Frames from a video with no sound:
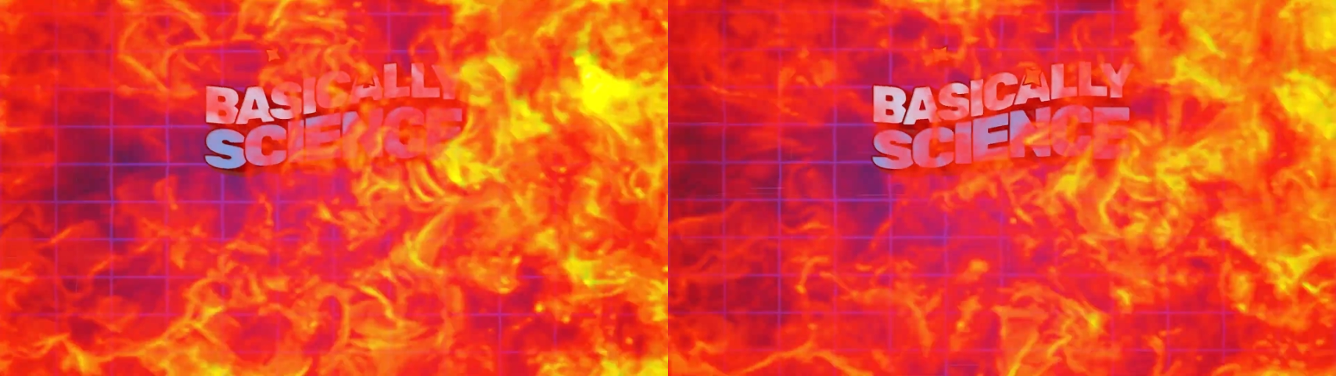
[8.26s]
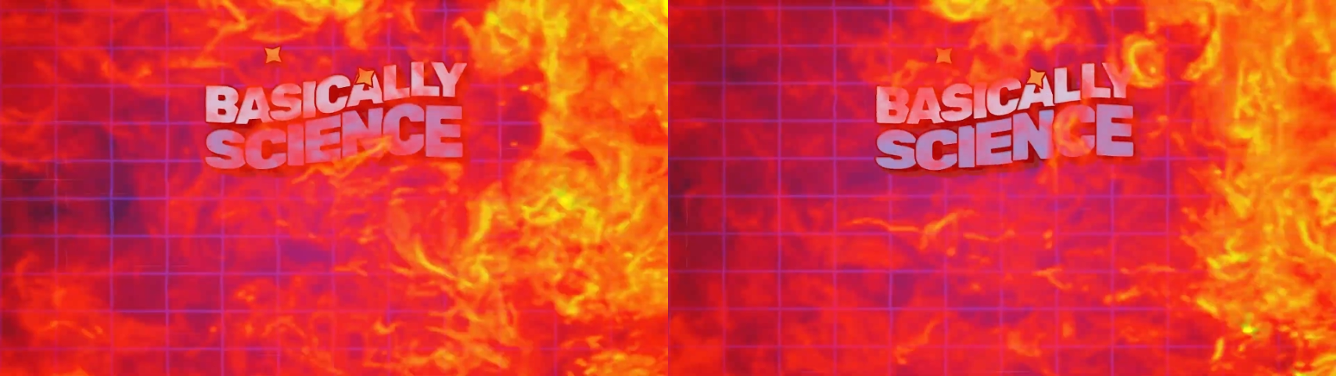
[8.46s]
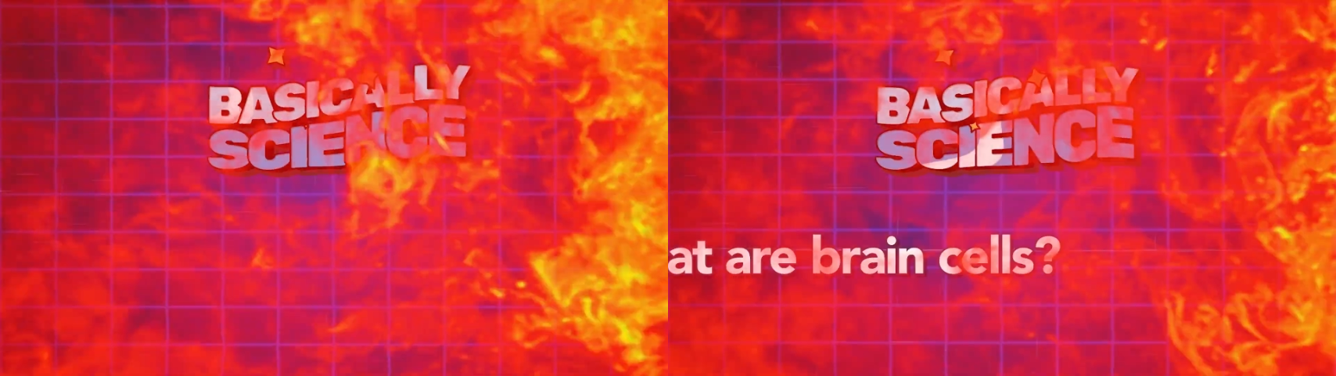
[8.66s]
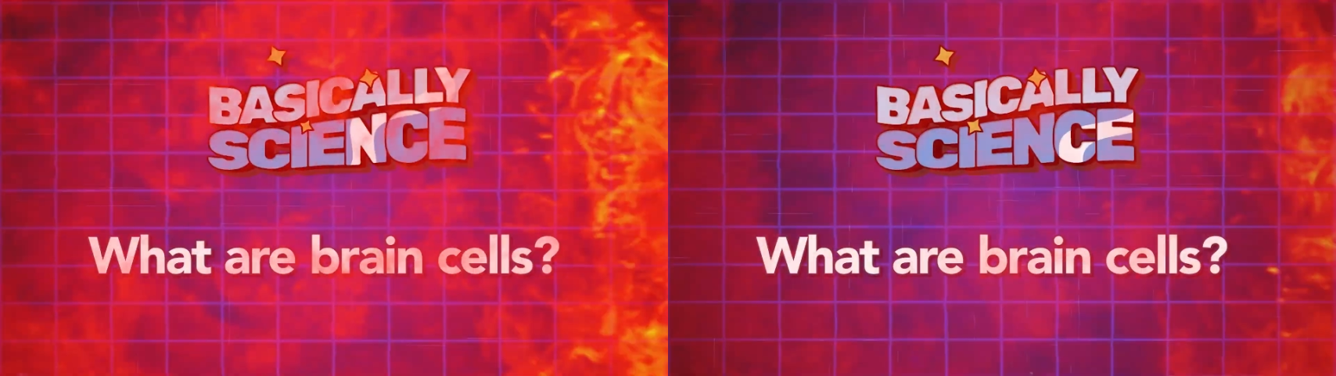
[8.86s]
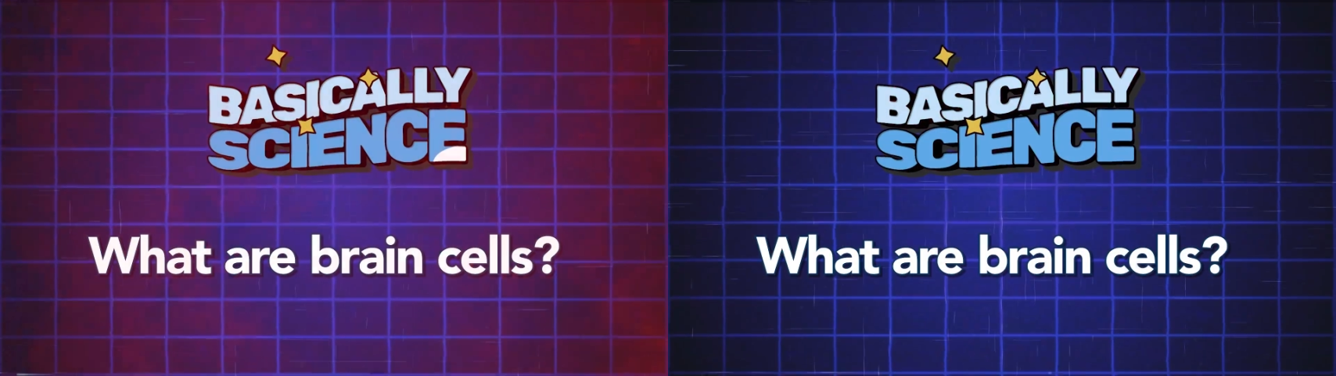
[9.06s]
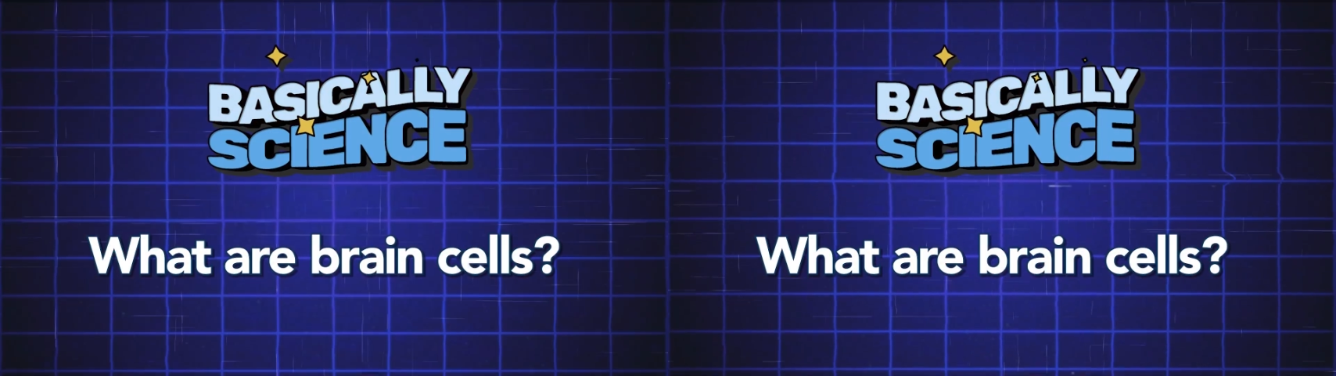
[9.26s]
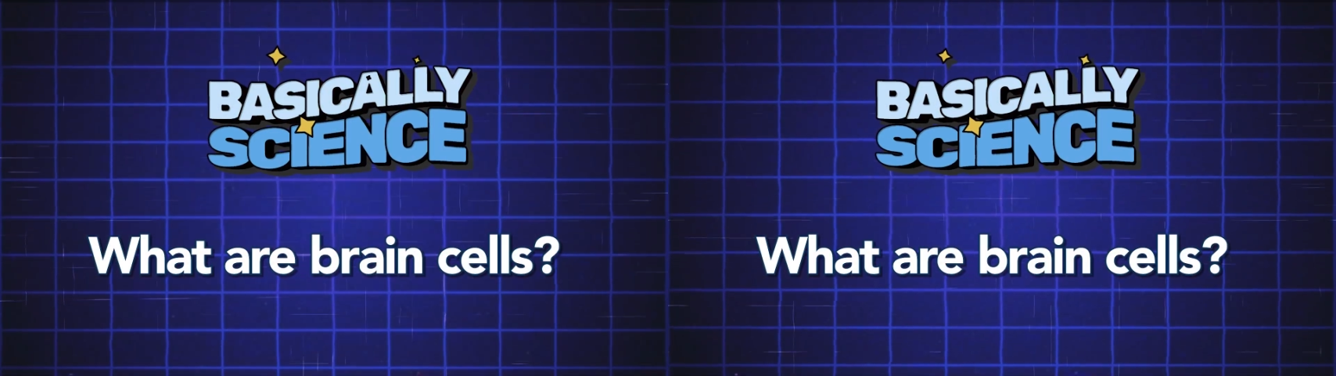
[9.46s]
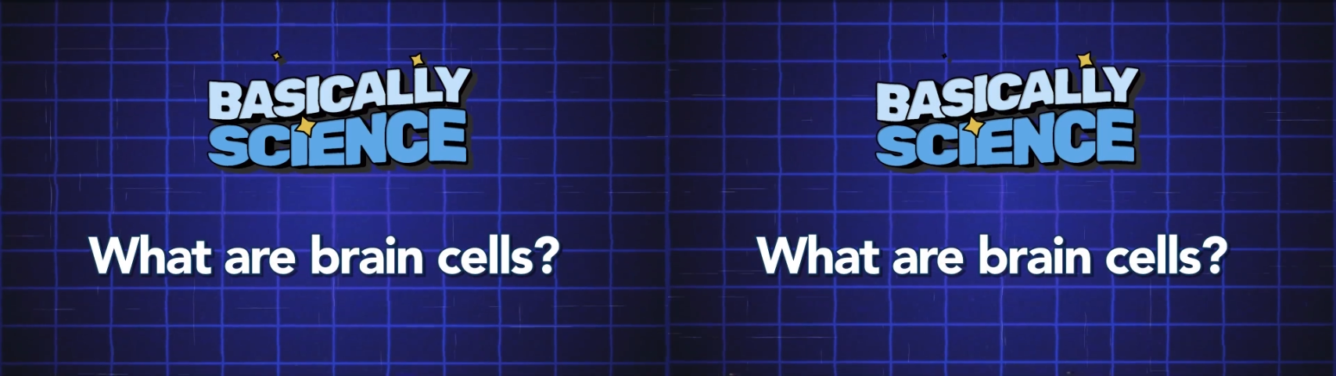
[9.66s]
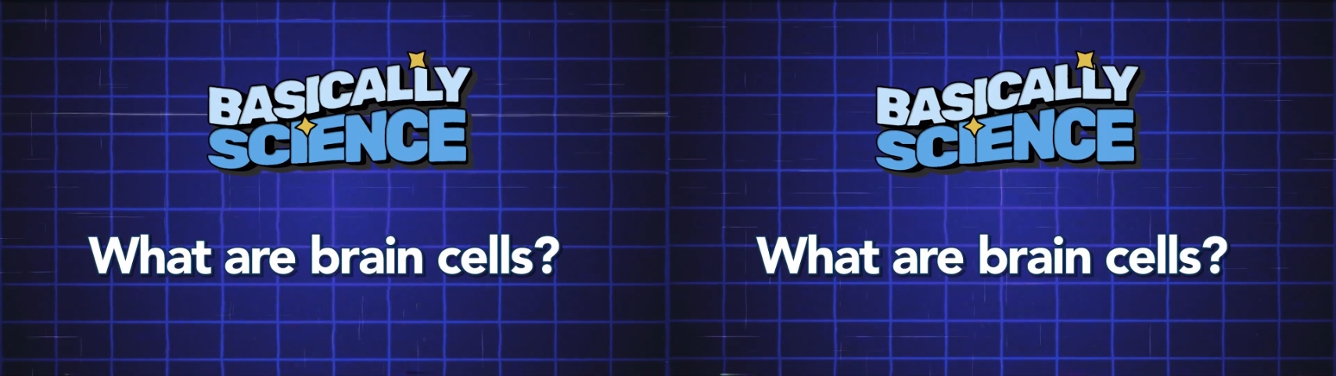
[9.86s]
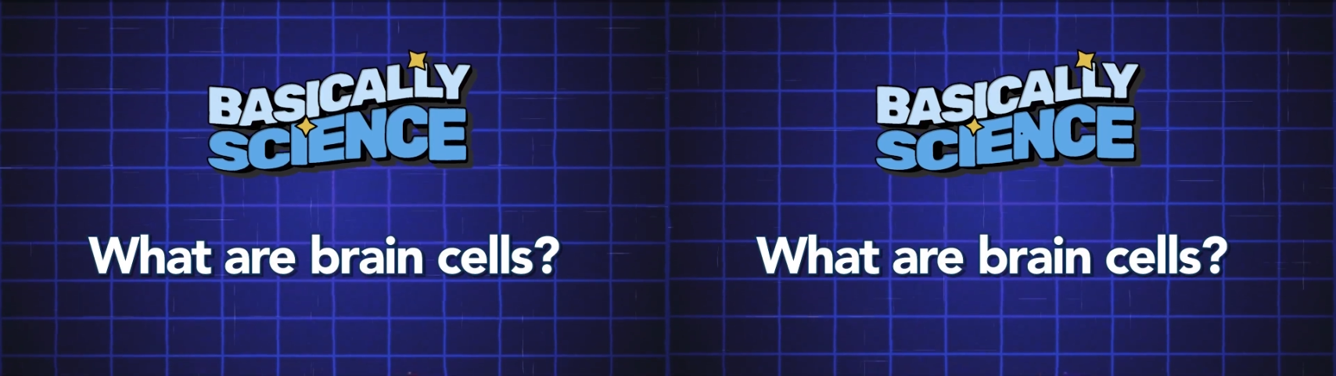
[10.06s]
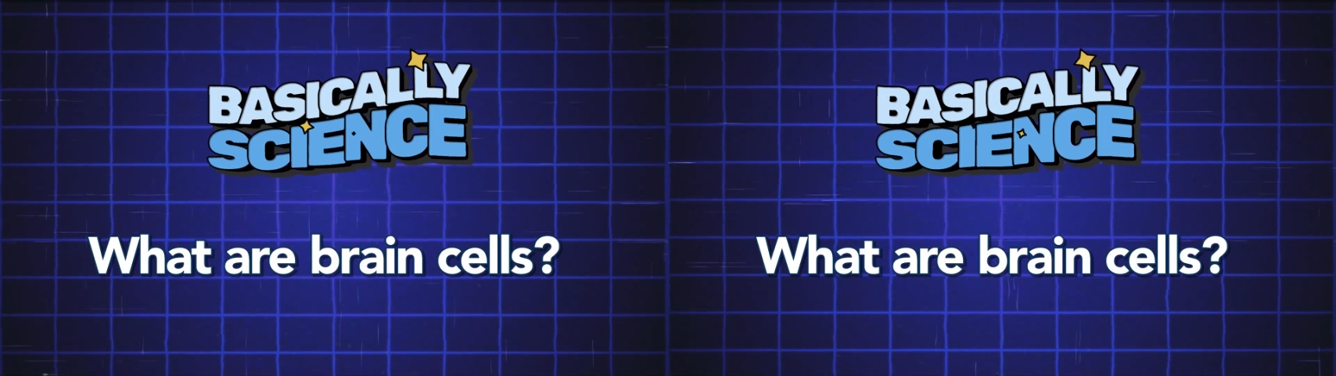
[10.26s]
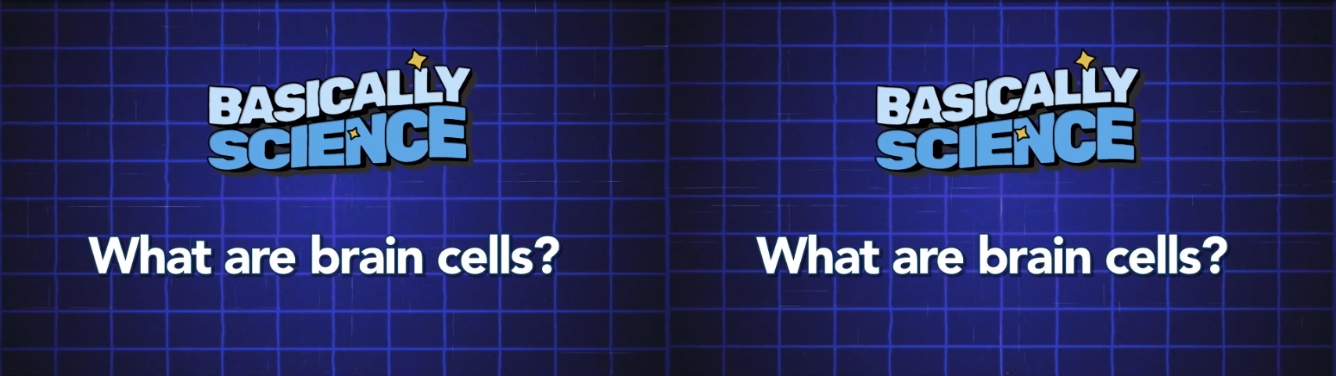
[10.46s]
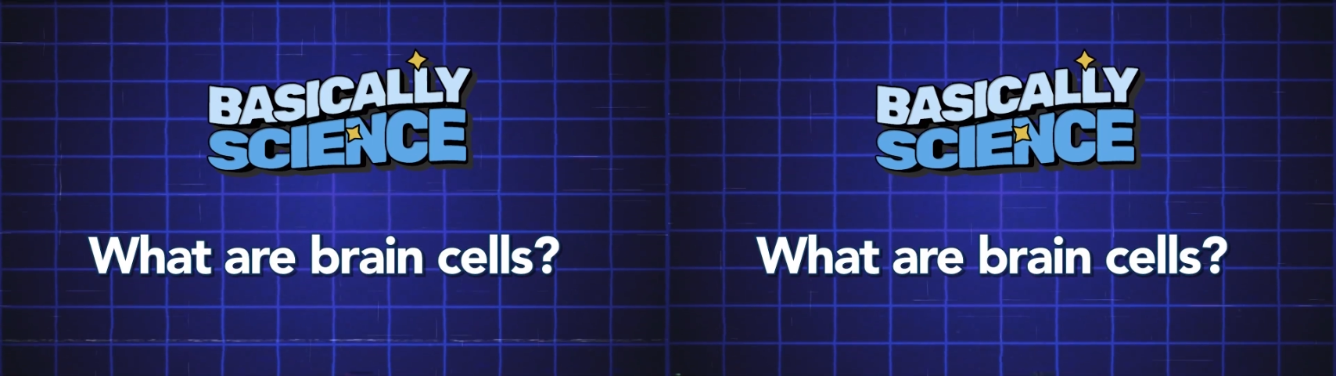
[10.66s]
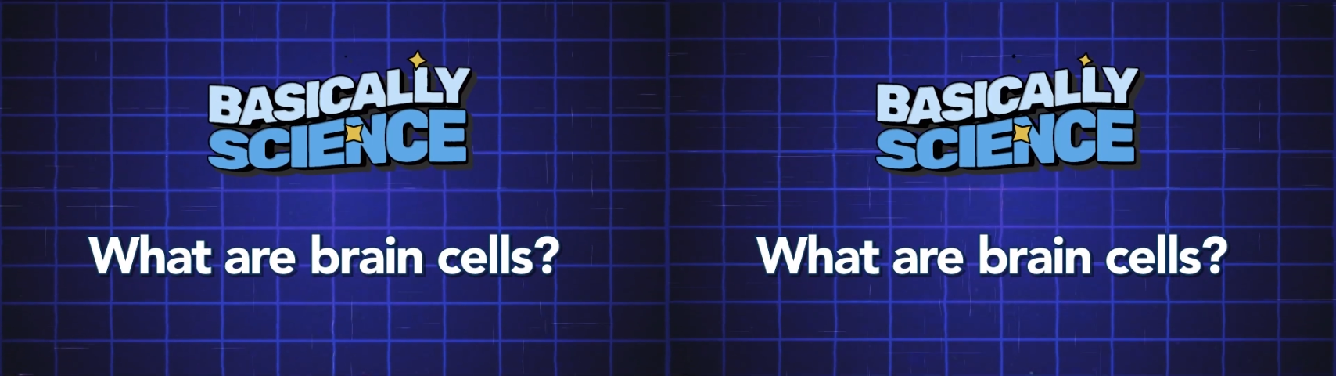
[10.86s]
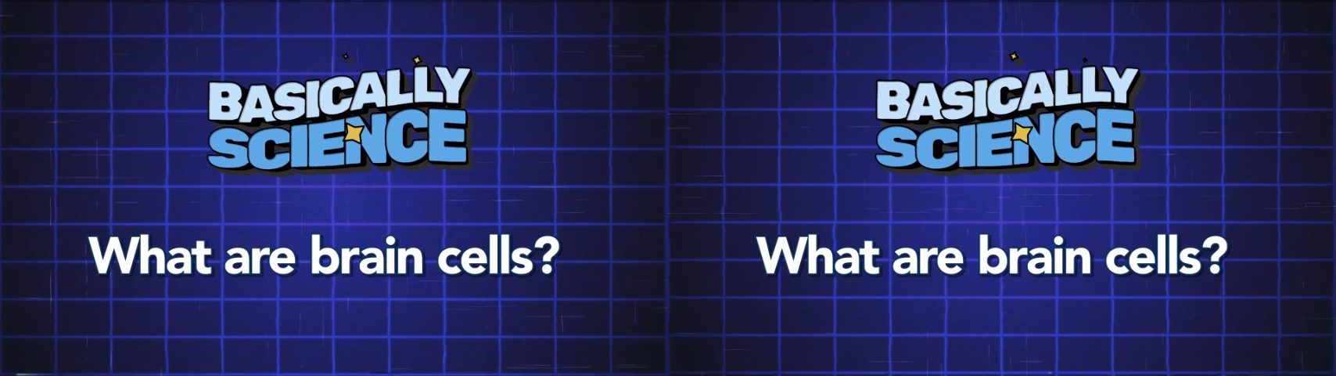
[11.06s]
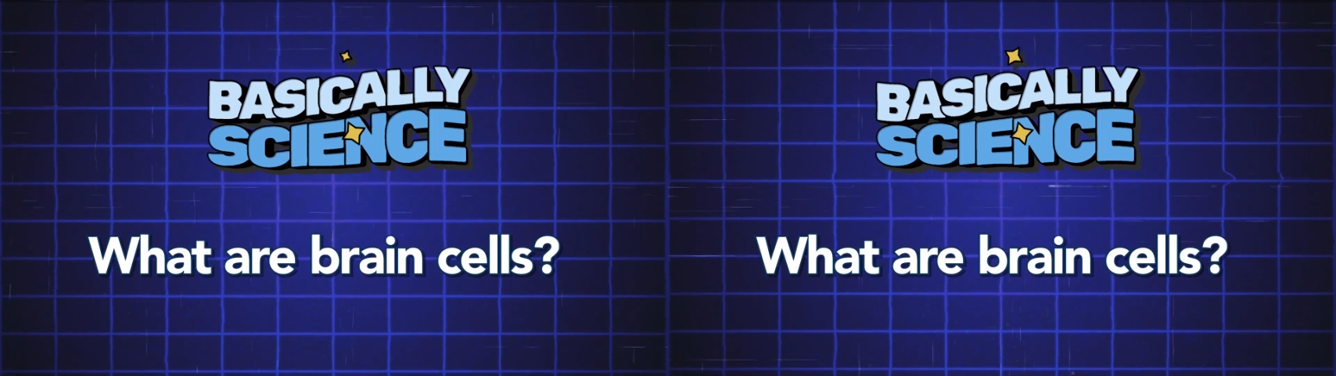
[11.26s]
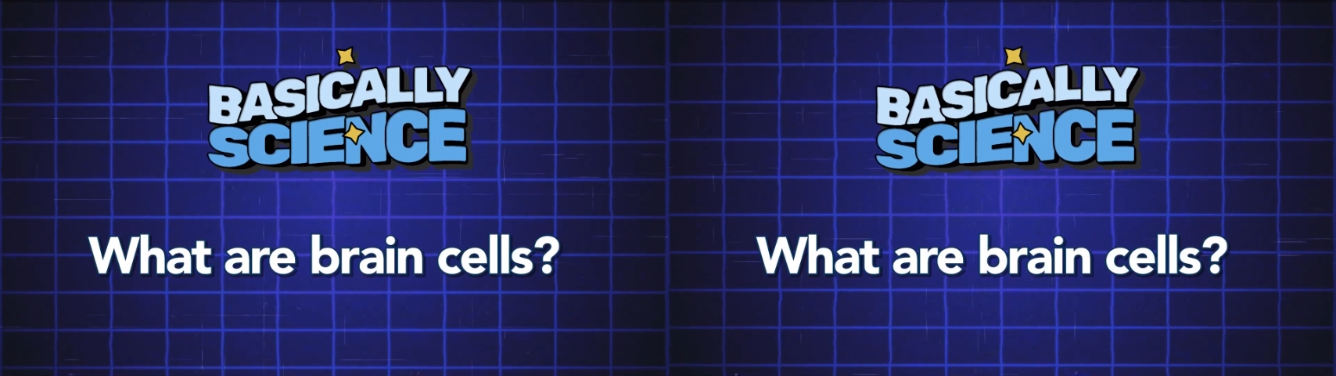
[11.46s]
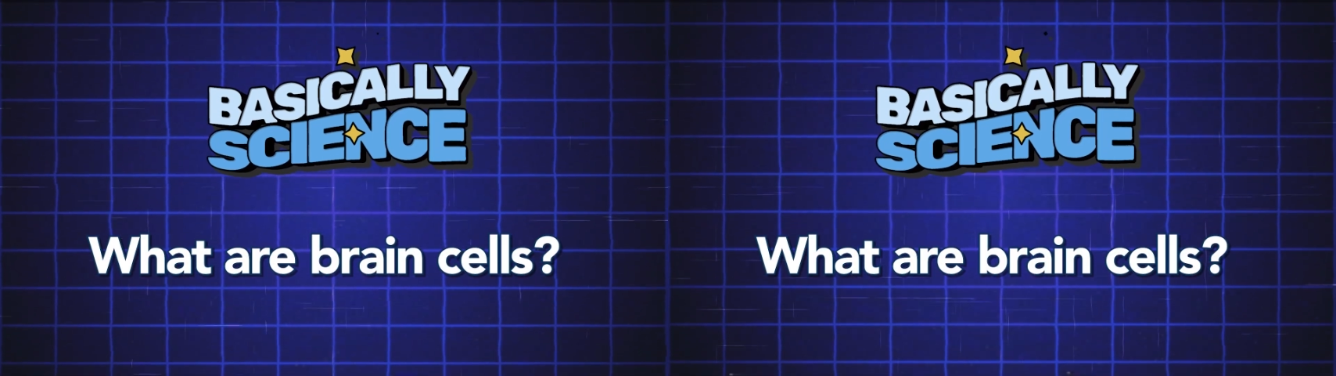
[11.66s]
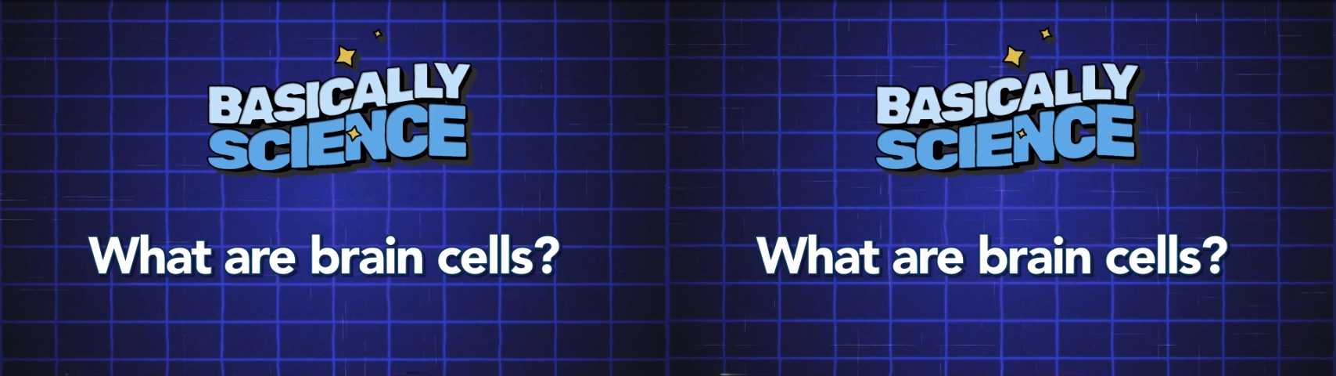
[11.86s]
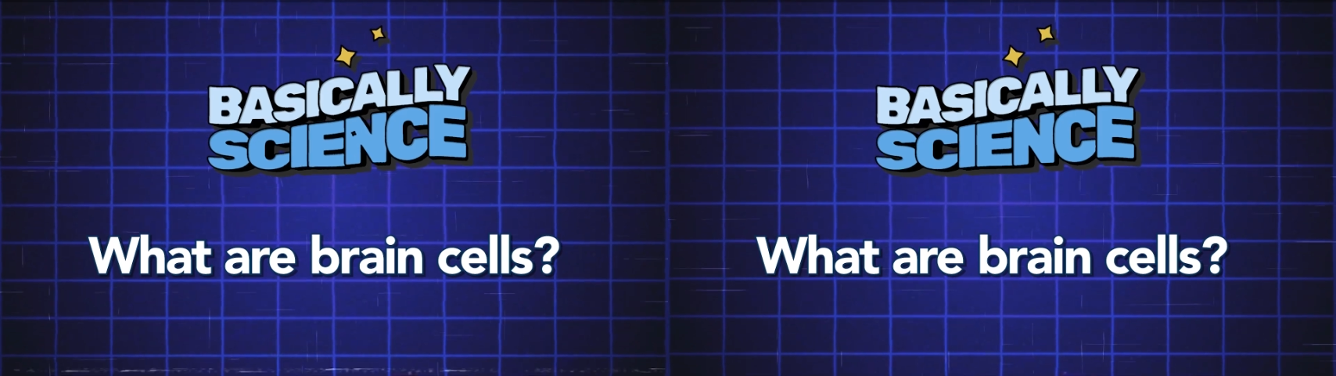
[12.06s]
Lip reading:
[unreadable: no face in view]